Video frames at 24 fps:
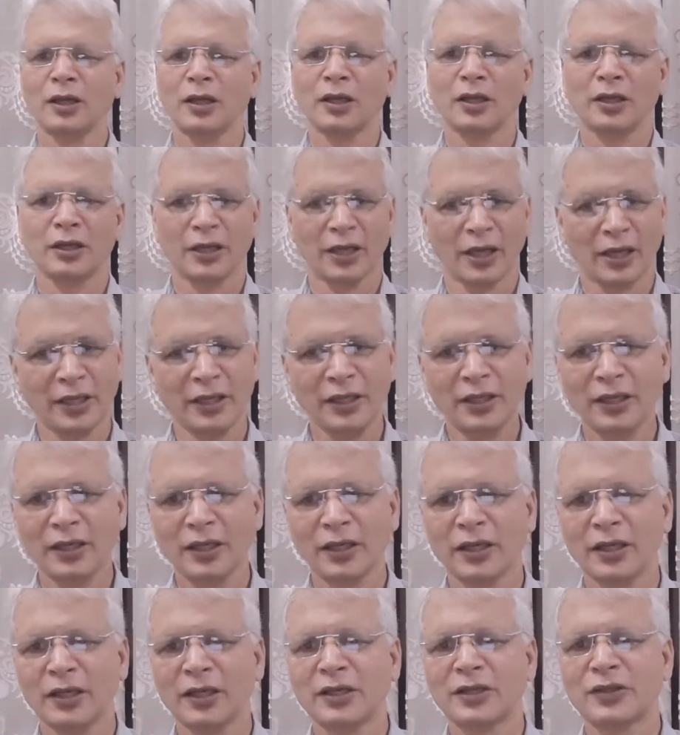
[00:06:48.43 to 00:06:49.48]
9.
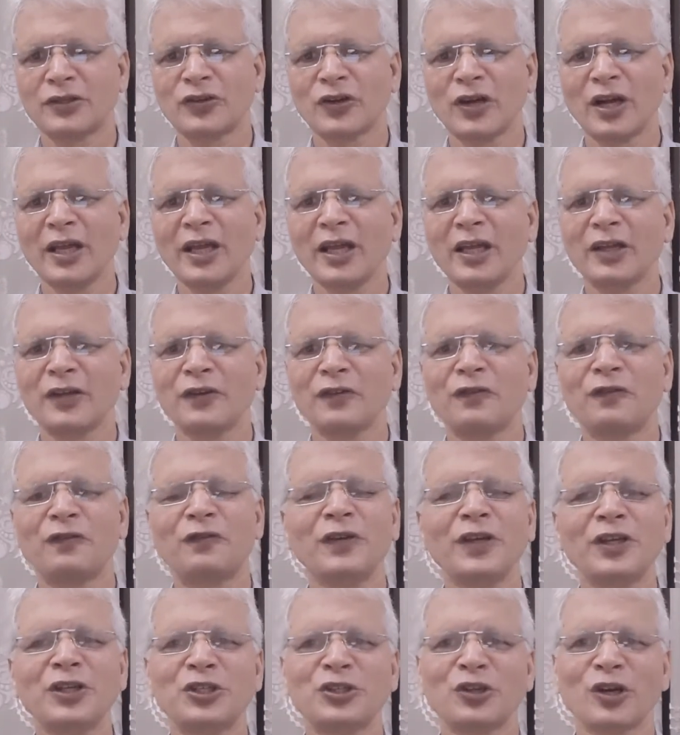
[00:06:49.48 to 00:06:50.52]
Try
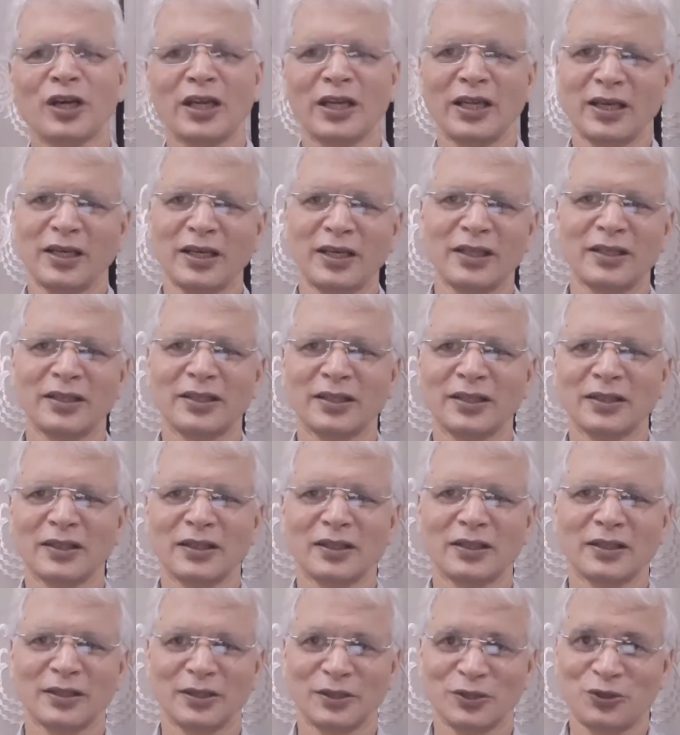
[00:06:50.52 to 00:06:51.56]
fish oil.
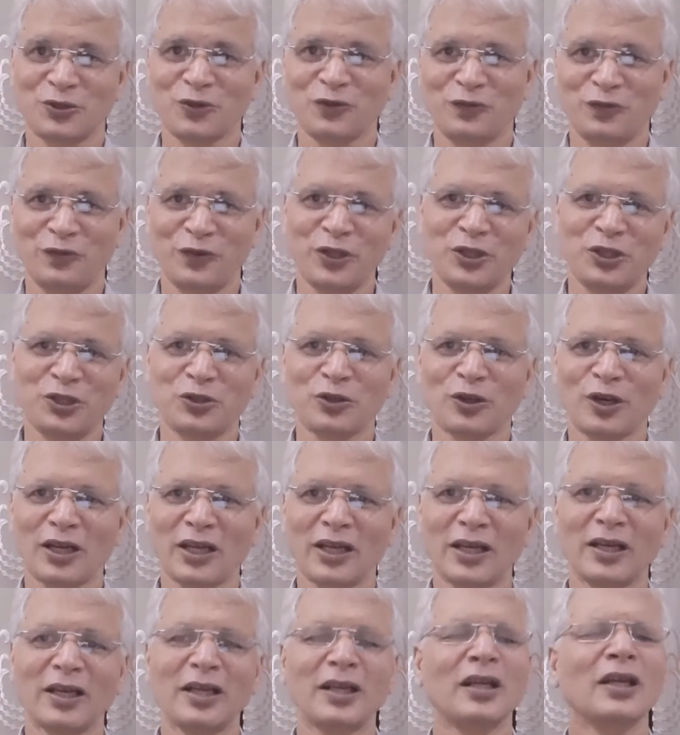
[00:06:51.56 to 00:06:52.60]
So fish
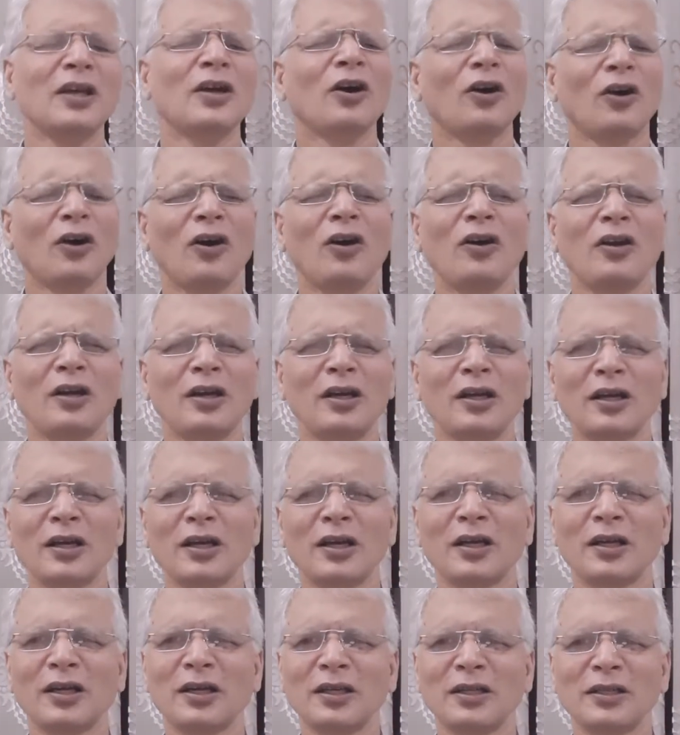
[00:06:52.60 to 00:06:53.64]
oil, or
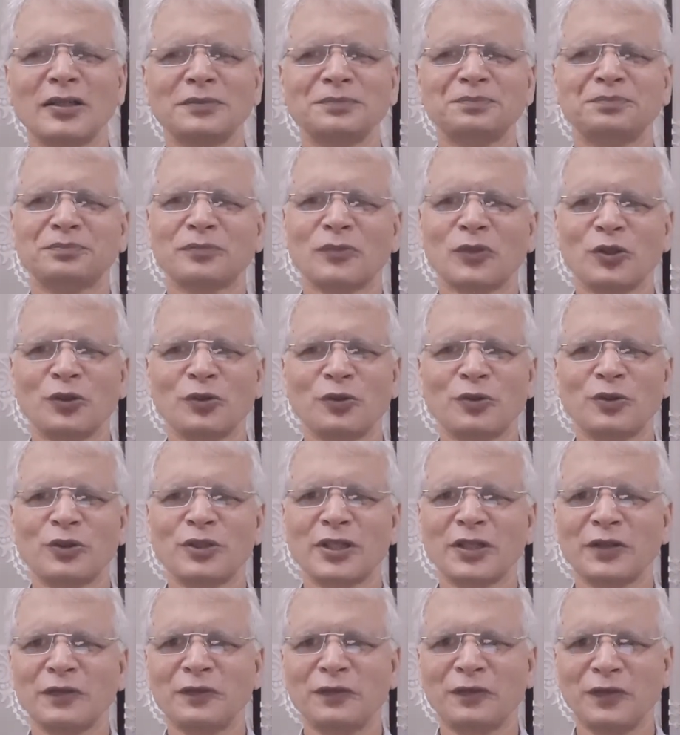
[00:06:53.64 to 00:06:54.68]
you could
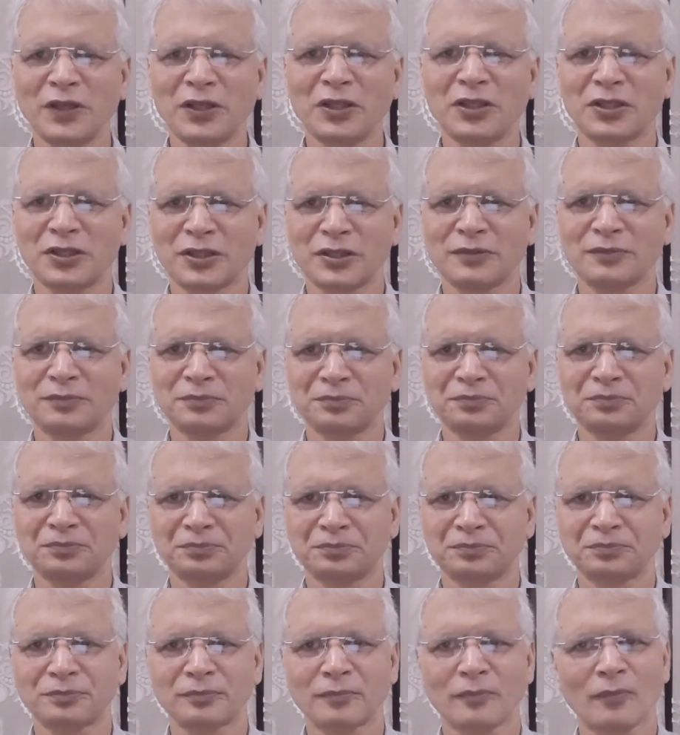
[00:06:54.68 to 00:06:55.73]
say fish
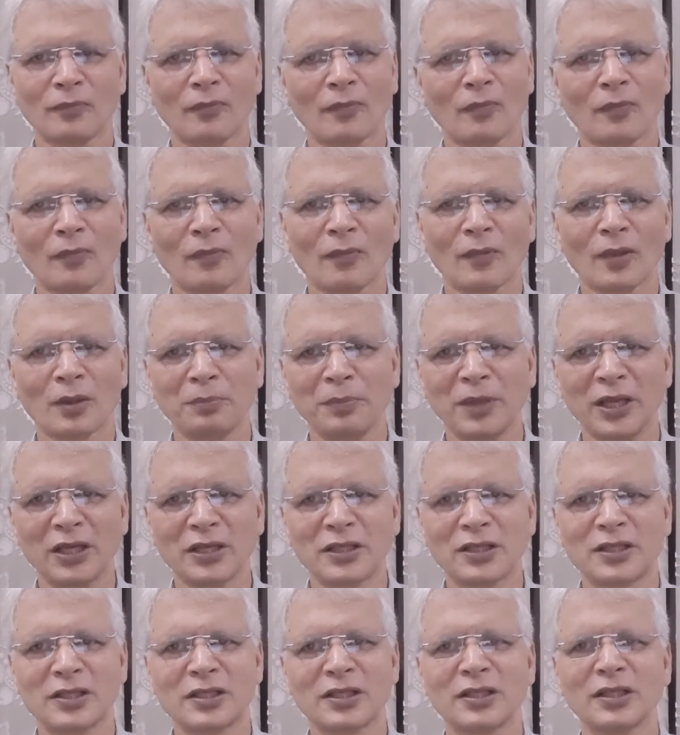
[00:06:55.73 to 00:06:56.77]

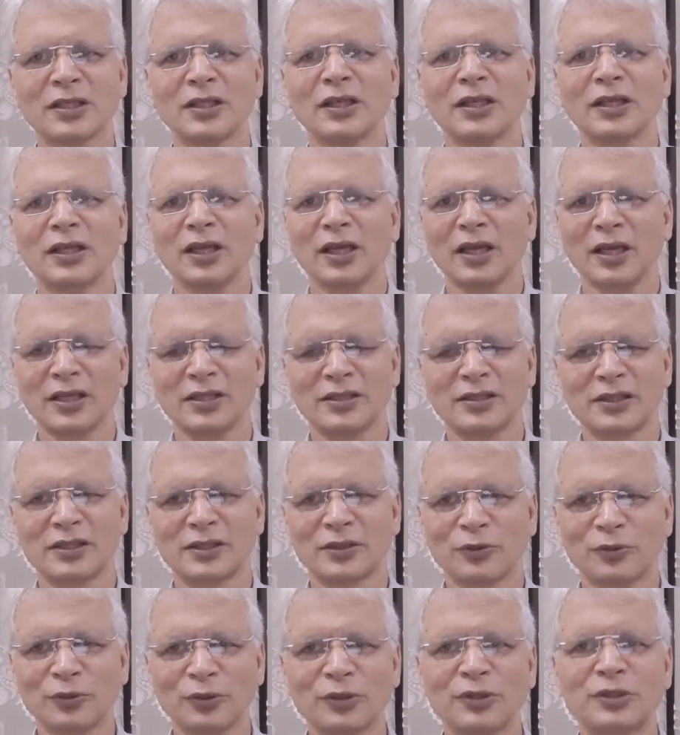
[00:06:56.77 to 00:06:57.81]
meat, is
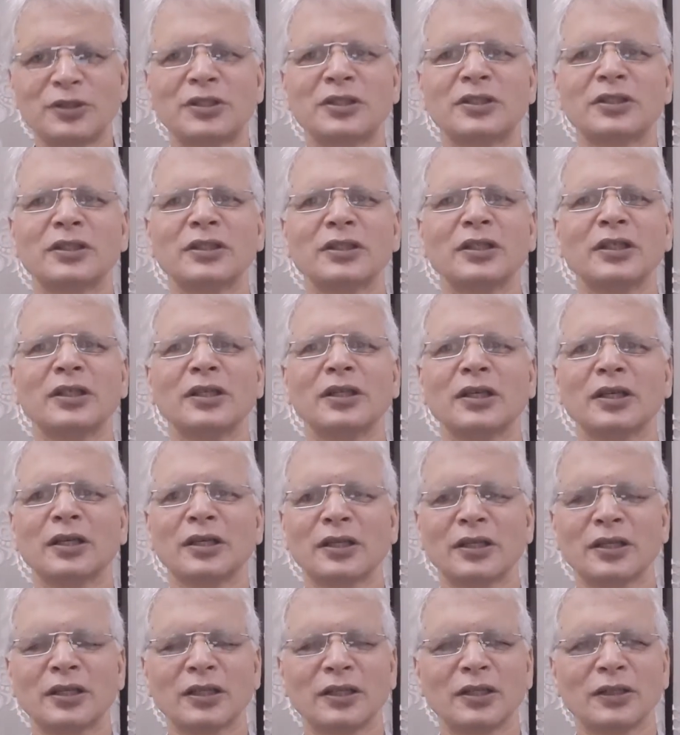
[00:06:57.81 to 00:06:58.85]
good
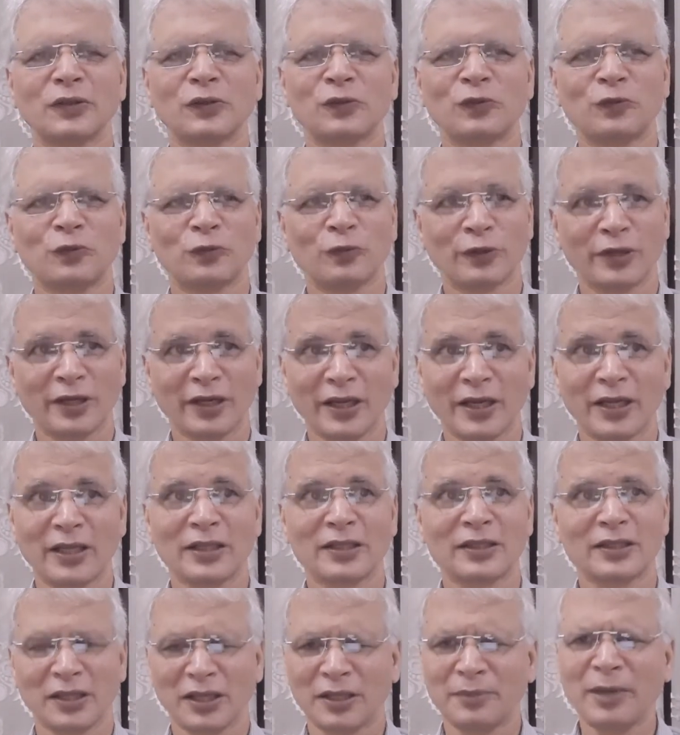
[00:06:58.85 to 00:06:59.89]
for
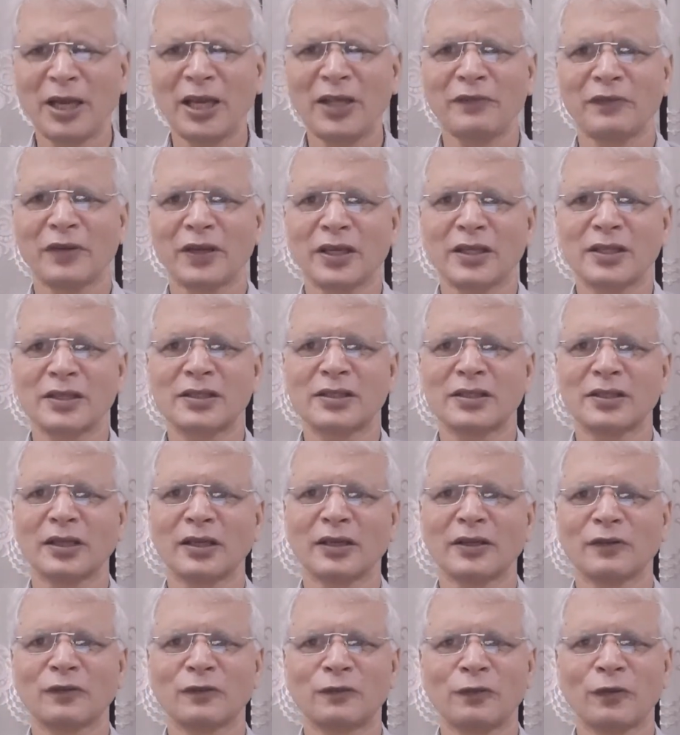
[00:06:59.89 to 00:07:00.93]
health in many ways,
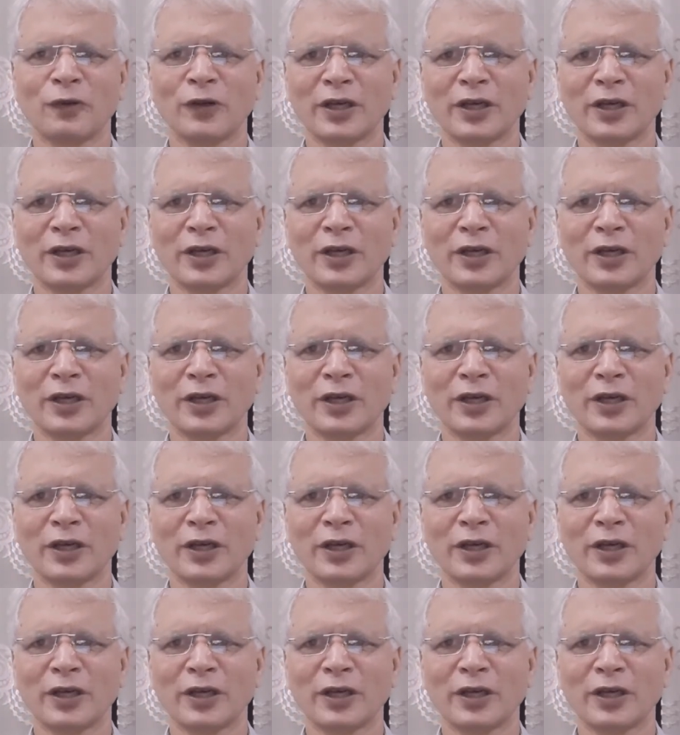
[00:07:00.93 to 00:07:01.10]
for